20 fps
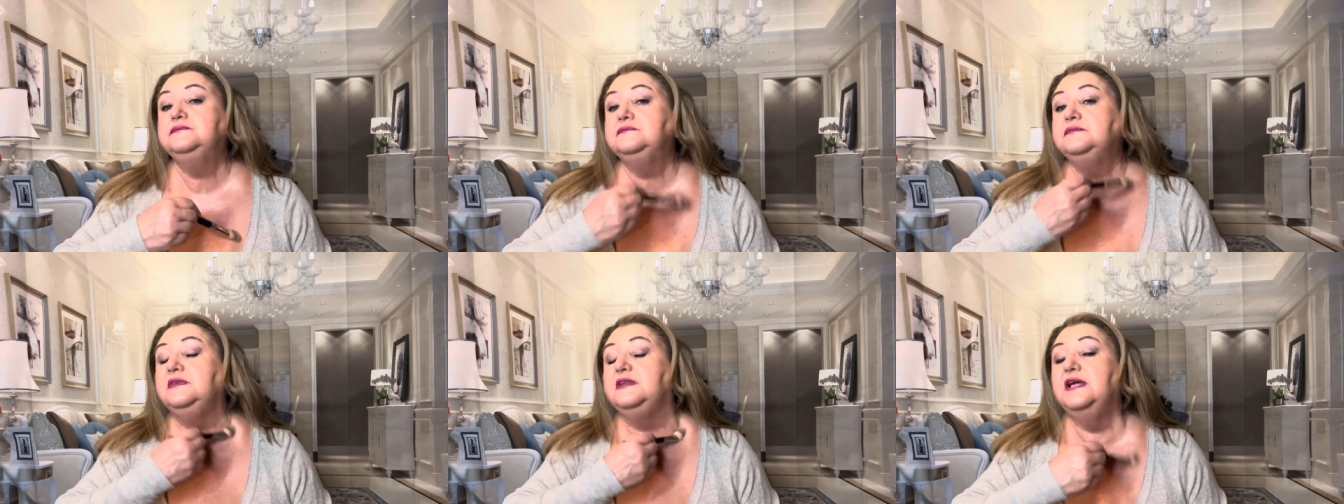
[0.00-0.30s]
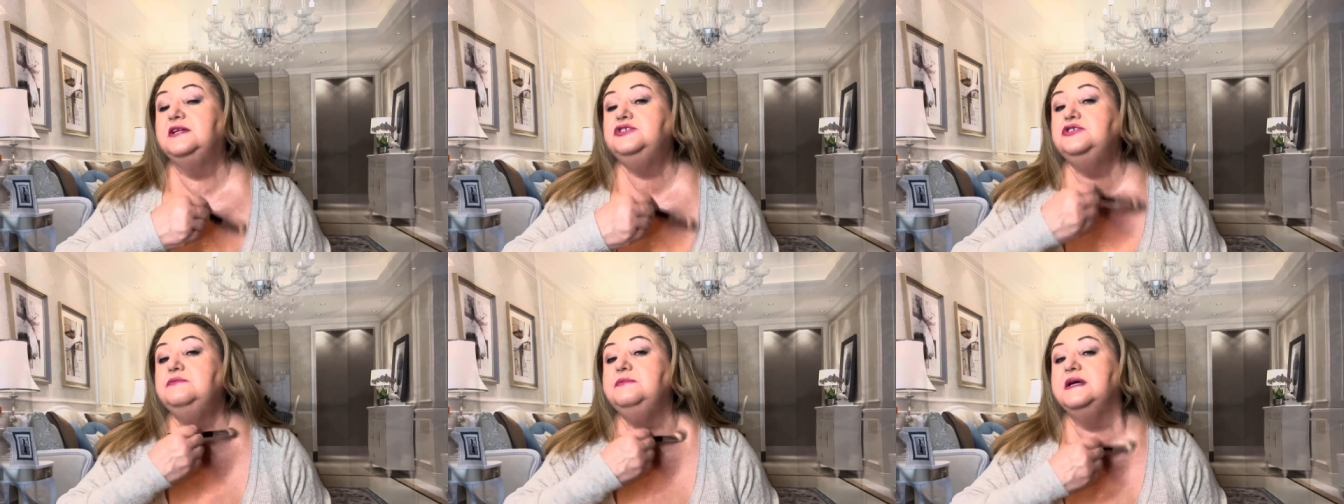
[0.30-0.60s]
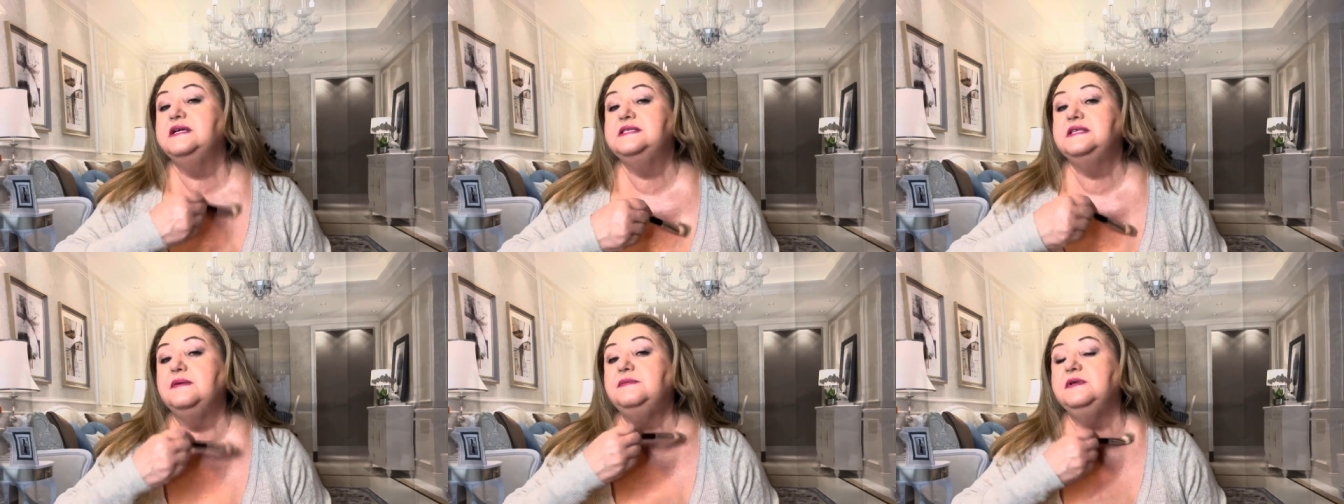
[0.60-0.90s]
that you
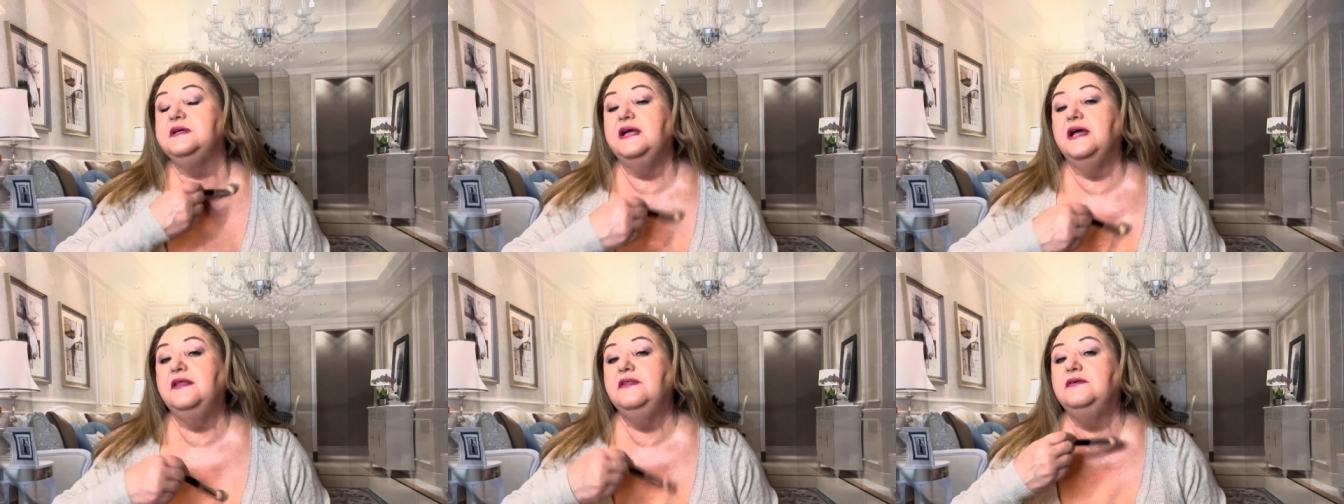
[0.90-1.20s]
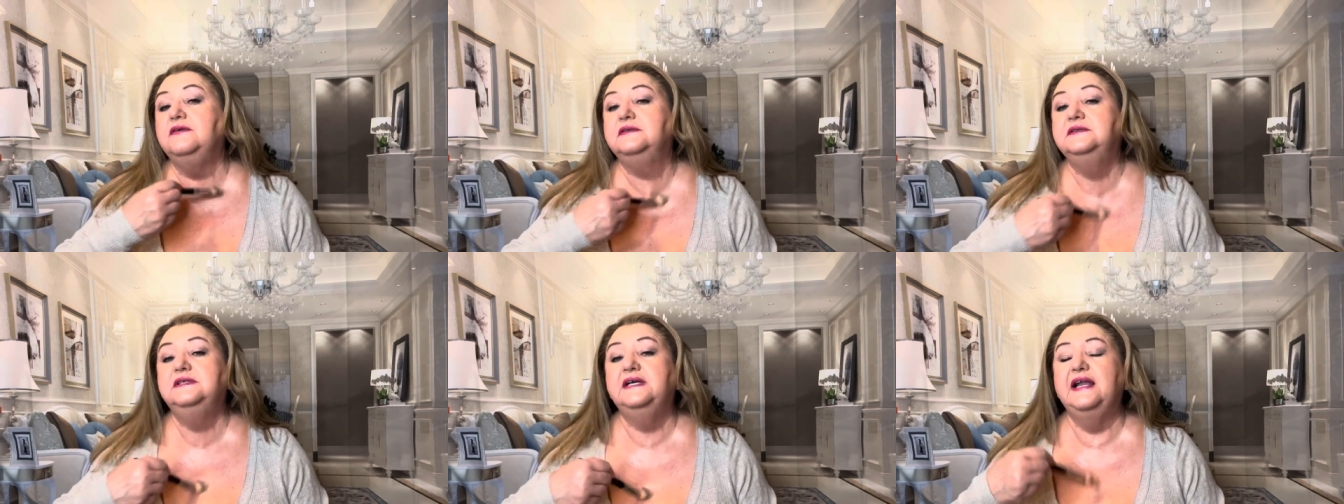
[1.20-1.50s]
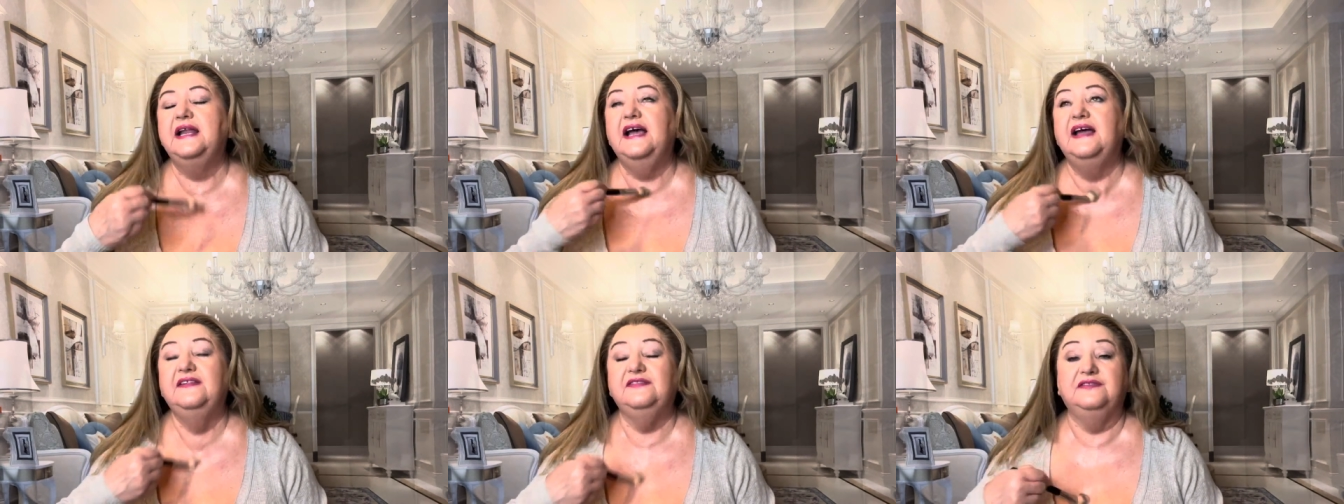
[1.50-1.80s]
mix up together.
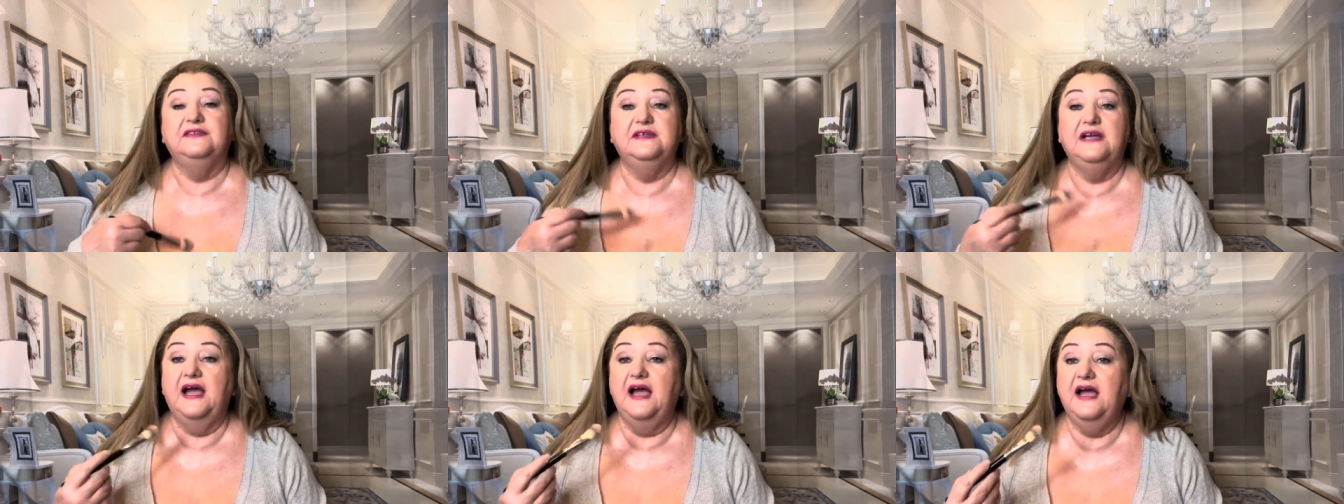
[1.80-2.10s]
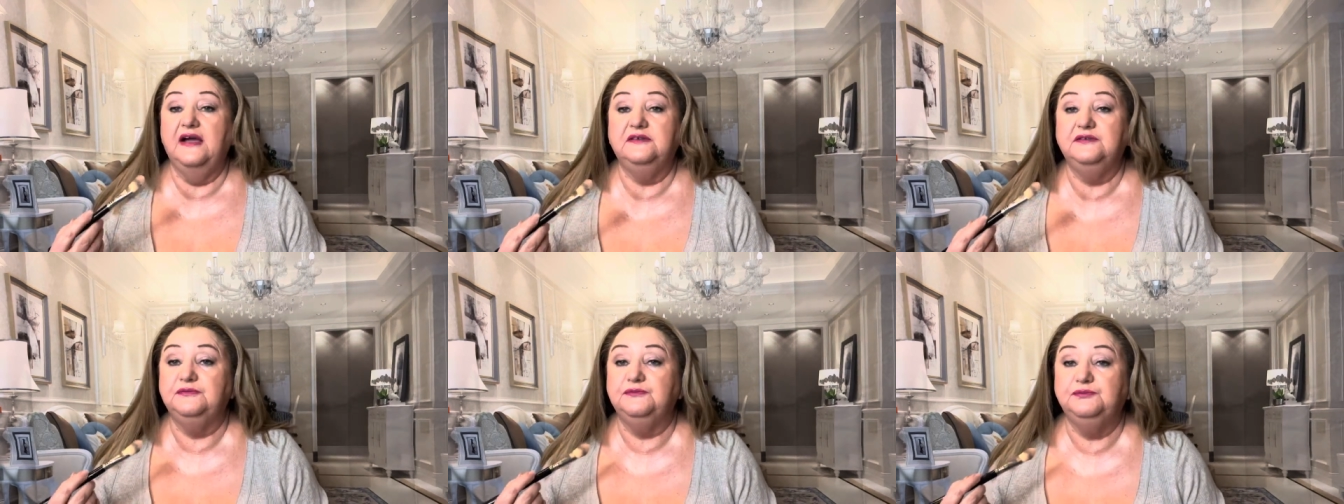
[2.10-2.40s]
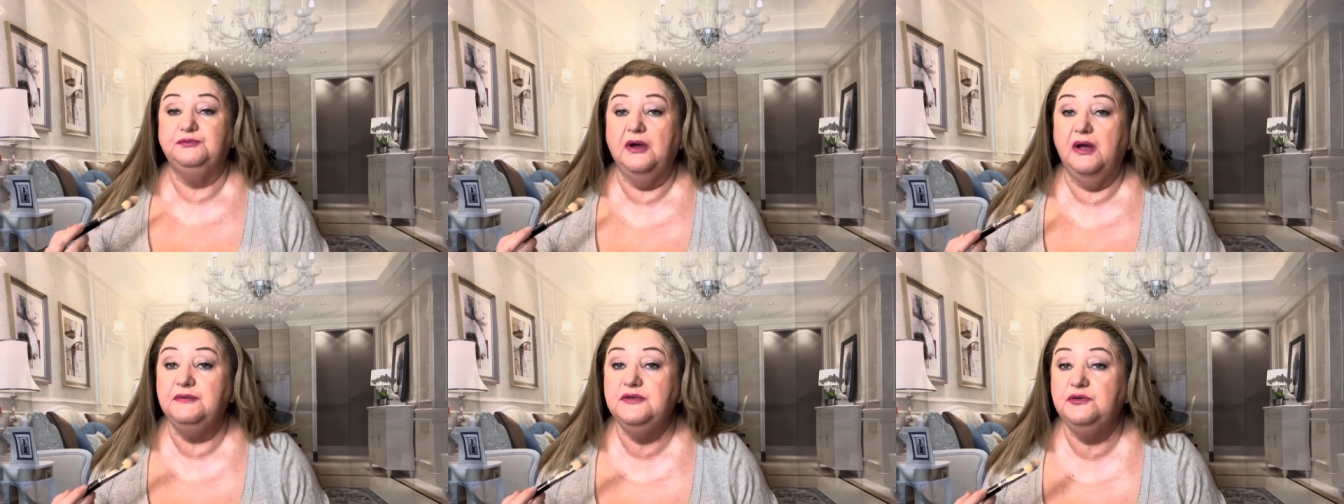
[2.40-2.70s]
And I
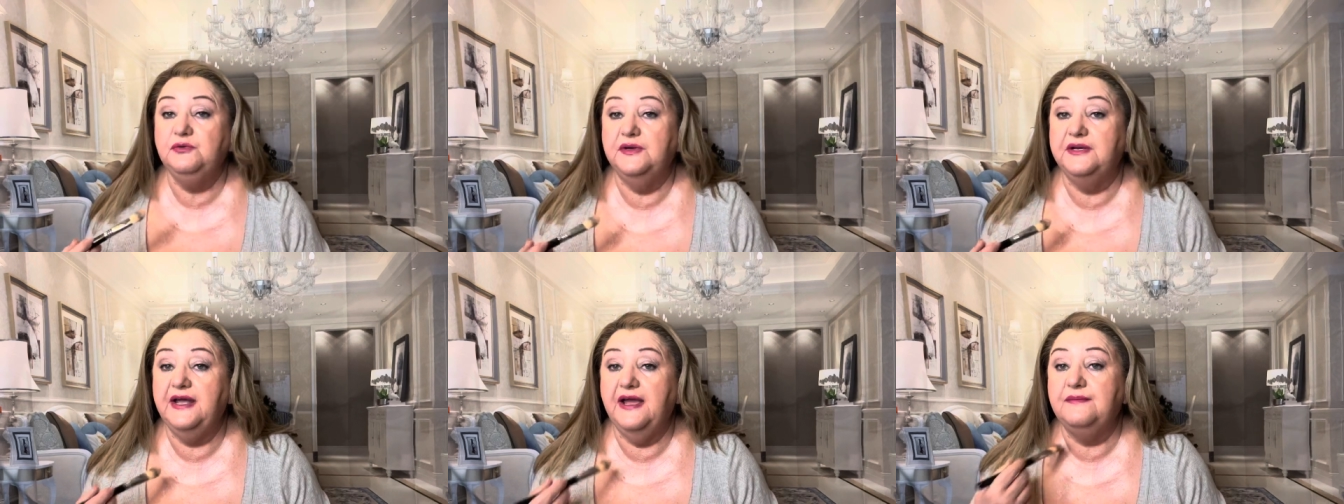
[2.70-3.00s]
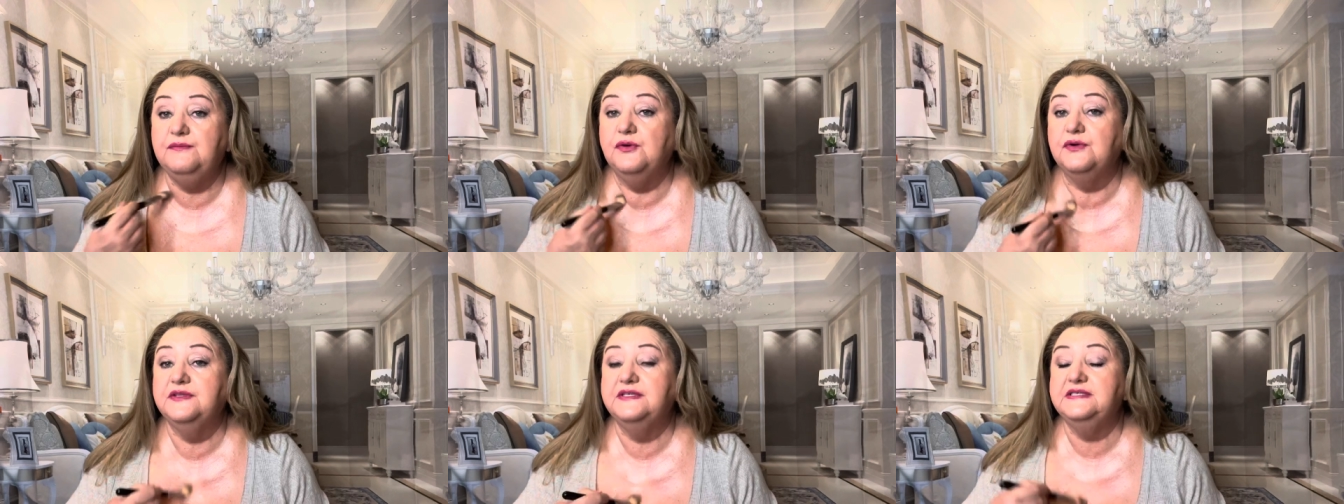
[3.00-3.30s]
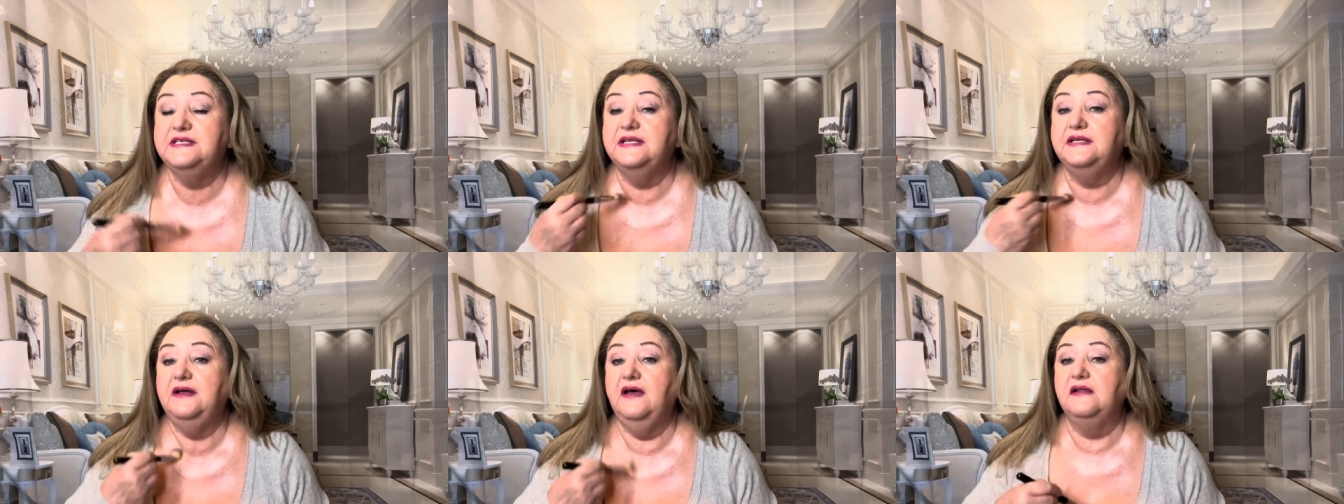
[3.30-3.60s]
probably you wouldn't have more than
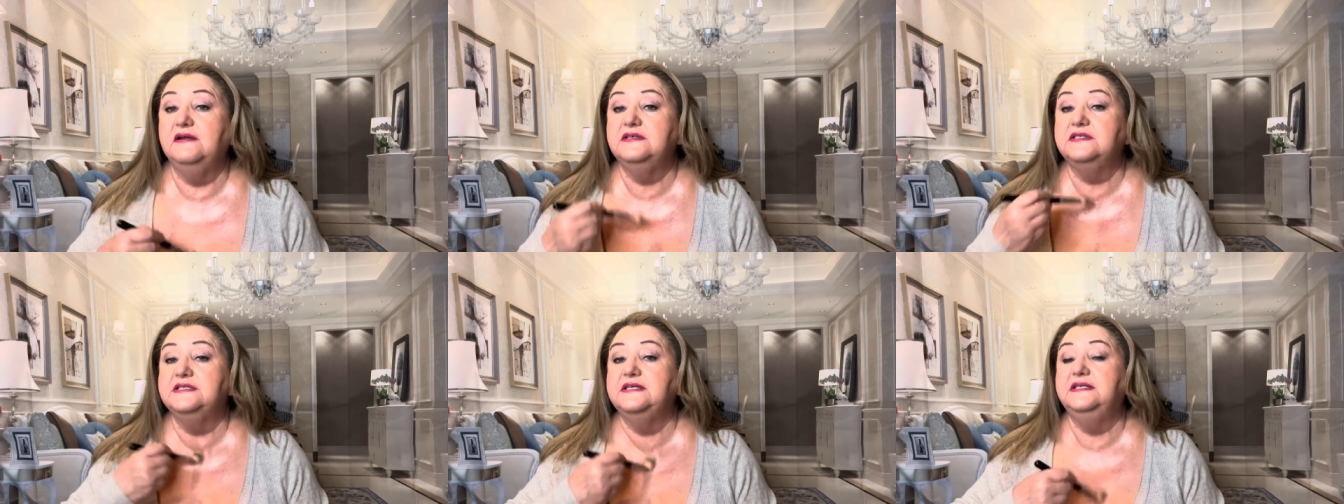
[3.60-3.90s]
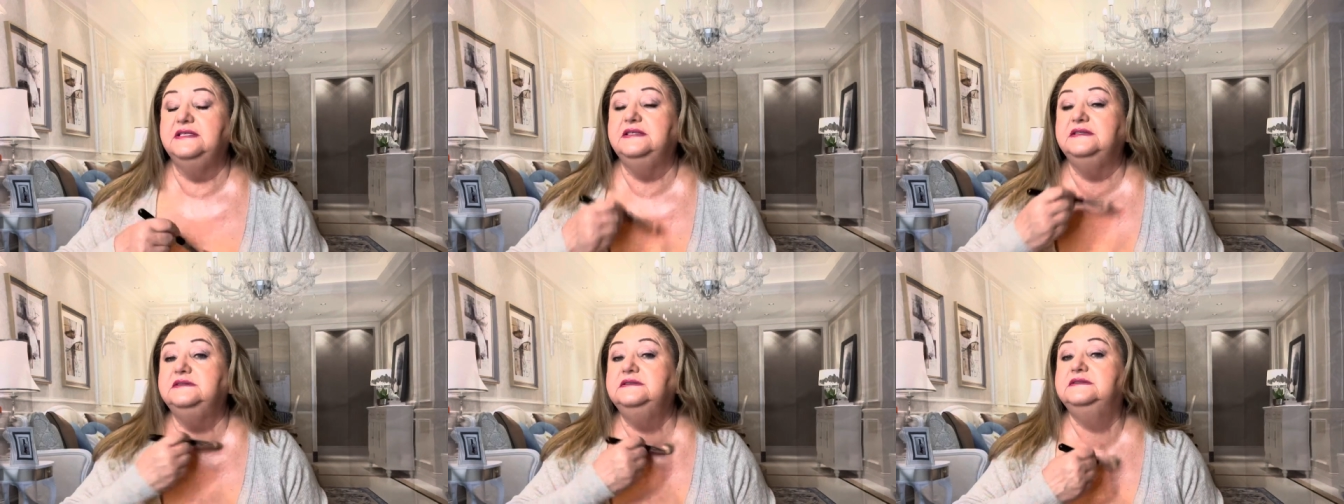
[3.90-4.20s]
$10 in it.